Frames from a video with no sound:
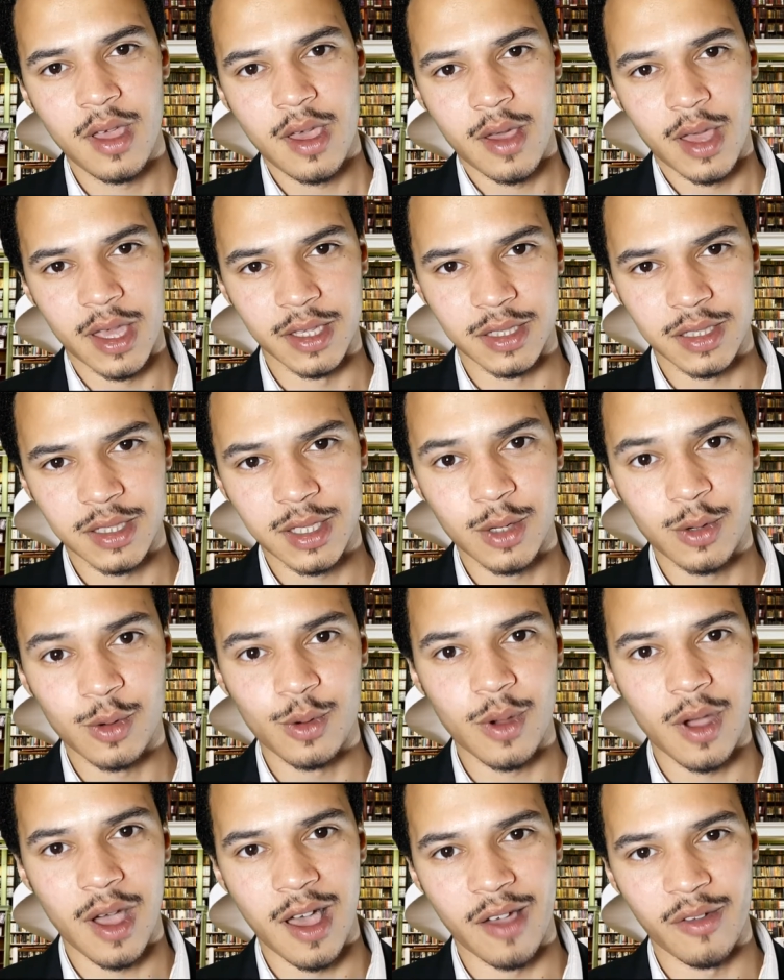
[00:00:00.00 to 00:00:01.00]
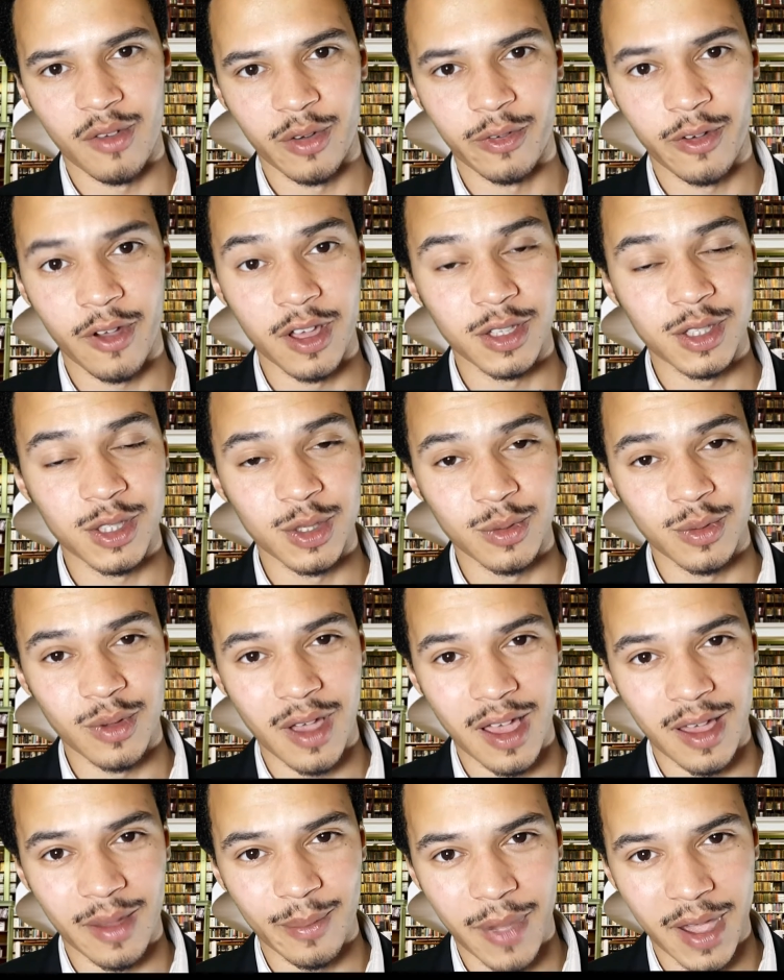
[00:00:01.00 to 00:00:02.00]
is still referred to
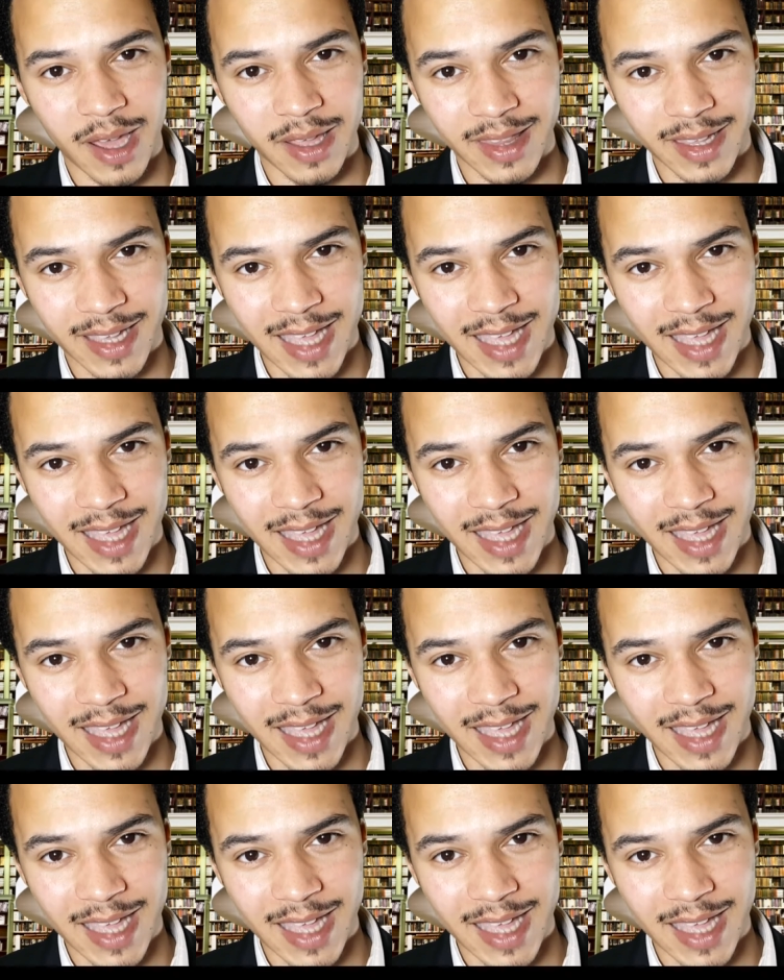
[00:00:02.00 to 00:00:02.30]
by the